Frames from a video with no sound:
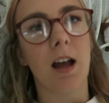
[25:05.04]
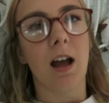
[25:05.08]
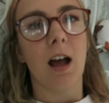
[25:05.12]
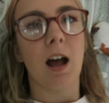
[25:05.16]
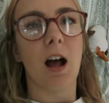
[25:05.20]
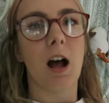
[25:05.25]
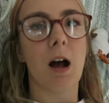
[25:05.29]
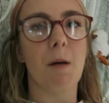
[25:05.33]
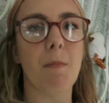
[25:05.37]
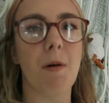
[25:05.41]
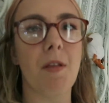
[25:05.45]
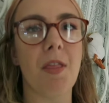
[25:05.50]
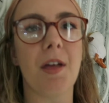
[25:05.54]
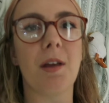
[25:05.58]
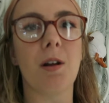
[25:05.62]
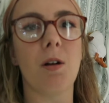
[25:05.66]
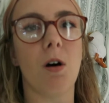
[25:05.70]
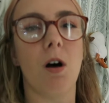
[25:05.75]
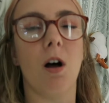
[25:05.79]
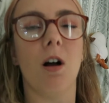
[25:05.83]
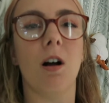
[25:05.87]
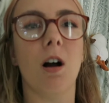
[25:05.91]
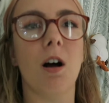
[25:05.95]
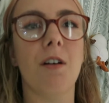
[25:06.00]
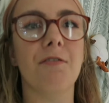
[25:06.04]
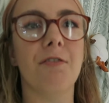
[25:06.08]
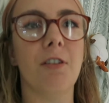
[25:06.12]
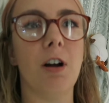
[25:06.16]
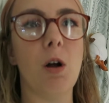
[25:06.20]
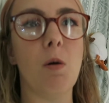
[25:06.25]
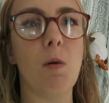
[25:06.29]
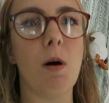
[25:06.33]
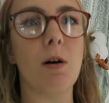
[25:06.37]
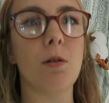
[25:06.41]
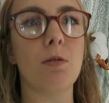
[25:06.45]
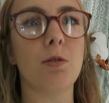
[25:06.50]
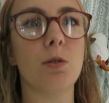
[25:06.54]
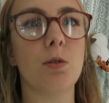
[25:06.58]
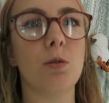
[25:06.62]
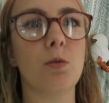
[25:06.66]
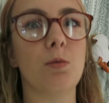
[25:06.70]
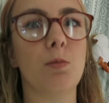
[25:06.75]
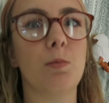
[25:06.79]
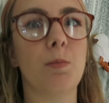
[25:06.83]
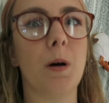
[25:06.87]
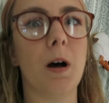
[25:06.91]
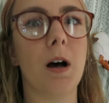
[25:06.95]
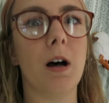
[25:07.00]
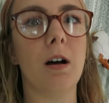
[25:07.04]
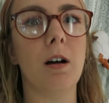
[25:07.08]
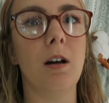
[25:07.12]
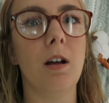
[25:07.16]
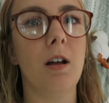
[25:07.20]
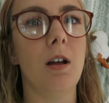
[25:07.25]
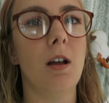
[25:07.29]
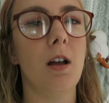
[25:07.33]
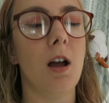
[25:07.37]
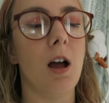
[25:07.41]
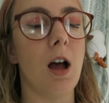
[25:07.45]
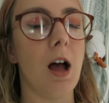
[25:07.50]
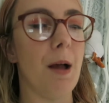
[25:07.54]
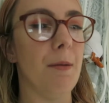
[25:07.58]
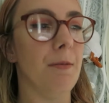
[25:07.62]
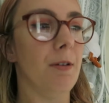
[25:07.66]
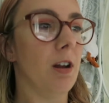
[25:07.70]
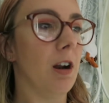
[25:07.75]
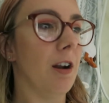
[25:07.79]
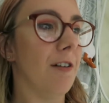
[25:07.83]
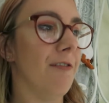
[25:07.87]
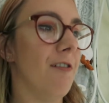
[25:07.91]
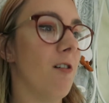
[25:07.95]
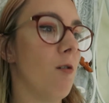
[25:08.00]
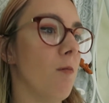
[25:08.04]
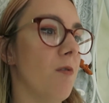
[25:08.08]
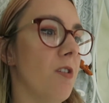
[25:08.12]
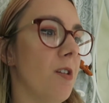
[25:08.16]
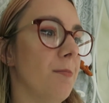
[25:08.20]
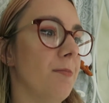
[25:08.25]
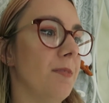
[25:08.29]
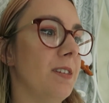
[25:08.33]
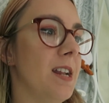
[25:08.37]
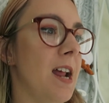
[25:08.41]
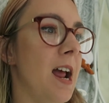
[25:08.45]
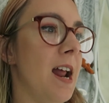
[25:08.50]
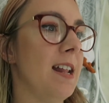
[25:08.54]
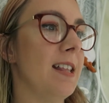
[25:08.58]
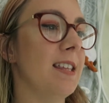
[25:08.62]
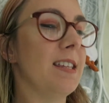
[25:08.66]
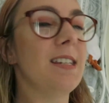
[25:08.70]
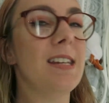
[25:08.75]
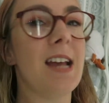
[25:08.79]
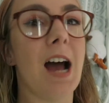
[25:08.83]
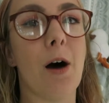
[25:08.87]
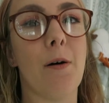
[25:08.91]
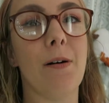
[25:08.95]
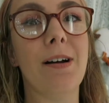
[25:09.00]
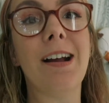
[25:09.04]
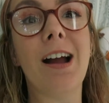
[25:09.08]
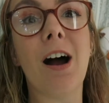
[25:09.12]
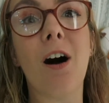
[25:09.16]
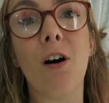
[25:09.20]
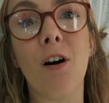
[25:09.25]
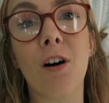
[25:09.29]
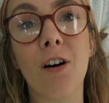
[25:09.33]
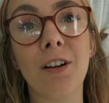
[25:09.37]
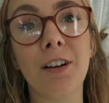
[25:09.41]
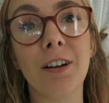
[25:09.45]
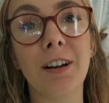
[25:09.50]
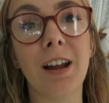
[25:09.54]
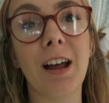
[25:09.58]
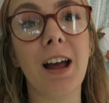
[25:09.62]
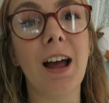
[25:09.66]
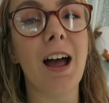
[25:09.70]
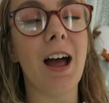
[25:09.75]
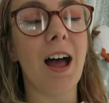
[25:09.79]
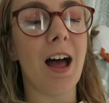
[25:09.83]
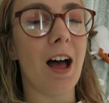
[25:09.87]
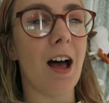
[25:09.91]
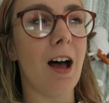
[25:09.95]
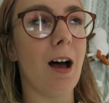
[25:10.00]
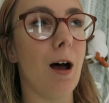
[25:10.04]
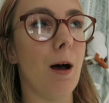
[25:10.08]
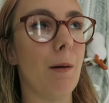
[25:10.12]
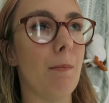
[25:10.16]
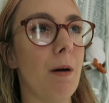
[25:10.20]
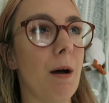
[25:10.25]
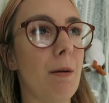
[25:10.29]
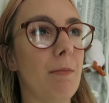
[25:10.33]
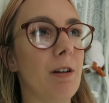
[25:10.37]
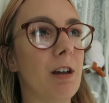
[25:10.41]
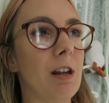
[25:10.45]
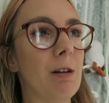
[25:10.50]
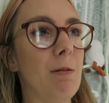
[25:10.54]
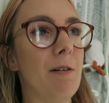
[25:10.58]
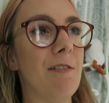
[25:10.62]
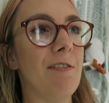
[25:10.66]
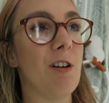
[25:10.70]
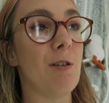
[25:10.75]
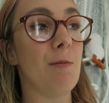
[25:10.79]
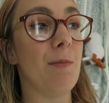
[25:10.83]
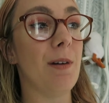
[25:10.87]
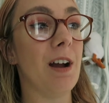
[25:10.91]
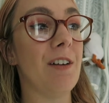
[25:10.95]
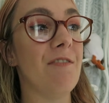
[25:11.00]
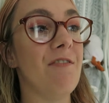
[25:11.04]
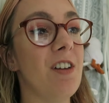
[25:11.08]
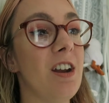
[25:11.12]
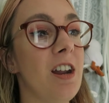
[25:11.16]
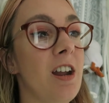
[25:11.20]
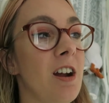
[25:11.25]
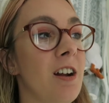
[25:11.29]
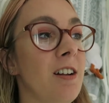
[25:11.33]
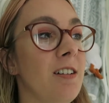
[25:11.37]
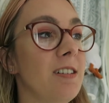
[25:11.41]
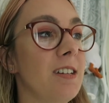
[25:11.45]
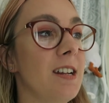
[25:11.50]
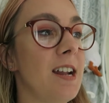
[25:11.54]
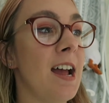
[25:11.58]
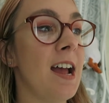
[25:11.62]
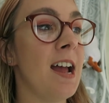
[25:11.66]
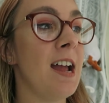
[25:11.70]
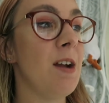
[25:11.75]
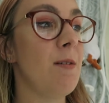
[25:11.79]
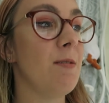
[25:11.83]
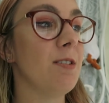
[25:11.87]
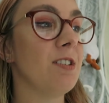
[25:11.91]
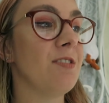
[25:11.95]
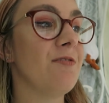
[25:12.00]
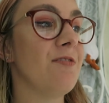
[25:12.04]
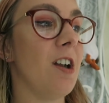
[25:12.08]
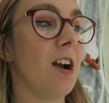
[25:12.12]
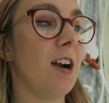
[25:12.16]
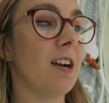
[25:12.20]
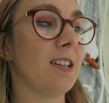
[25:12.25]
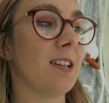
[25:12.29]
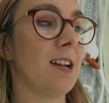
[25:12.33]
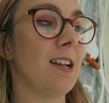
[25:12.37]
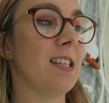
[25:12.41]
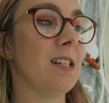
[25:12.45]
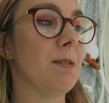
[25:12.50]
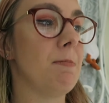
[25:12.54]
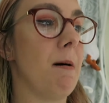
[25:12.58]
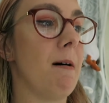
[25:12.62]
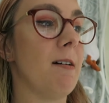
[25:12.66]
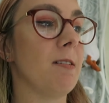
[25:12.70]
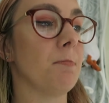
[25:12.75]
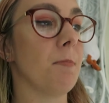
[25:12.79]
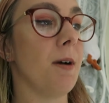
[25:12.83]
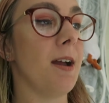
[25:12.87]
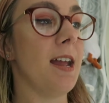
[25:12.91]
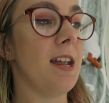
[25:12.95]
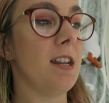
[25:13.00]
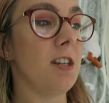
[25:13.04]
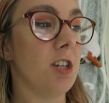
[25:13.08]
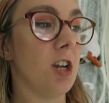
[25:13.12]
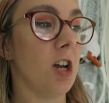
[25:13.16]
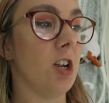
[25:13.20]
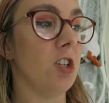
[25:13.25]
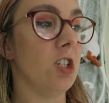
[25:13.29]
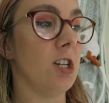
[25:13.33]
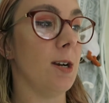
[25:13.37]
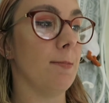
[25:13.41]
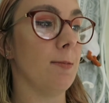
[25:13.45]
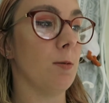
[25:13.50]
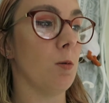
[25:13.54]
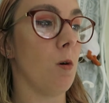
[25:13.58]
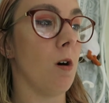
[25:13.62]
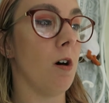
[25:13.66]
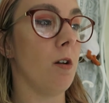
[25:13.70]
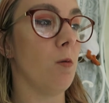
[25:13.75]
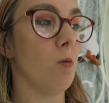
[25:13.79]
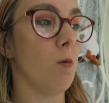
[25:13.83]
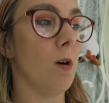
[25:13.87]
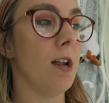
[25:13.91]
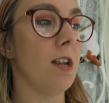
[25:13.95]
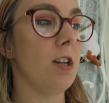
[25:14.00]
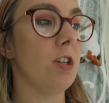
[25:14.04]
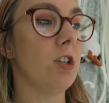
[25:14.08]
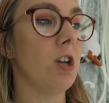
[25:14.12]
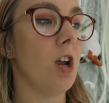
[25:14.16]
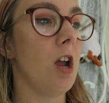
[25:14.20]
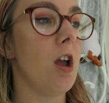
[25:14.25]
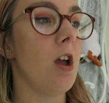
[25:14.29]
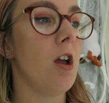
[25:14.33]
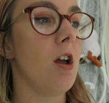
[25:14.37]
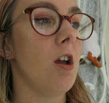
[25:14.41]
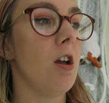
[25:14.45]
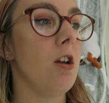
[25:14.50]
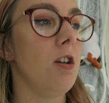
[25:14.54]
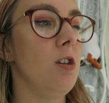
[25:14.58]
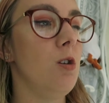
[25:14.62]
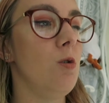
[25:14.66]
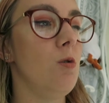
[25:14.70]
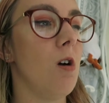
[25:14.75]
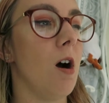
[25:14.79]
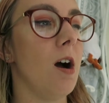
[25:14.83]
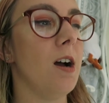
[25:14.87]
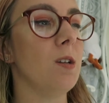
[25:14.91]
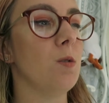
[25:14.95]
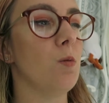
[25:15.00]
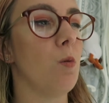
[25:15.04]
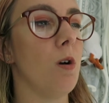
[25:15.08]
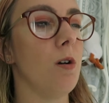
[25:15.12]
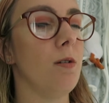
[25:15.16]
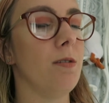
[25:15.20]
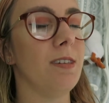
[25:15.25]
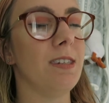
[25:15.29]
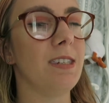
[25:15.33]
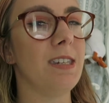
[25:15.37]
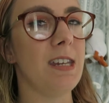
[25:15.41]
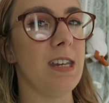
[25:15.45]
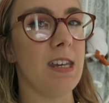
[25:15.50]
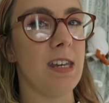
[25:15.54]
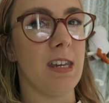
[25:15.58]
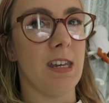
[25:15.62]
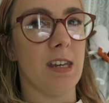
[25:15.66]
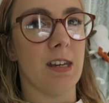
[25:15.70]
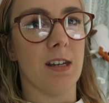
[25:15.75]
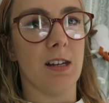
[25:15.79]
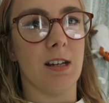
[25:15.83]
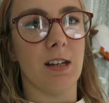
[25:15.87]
and they're not hung up very well at all, but I'm going to film with them today and see how I get on. I'm going to be filming a video today, which I'm very excited about. It's my internships one, which you guys won't see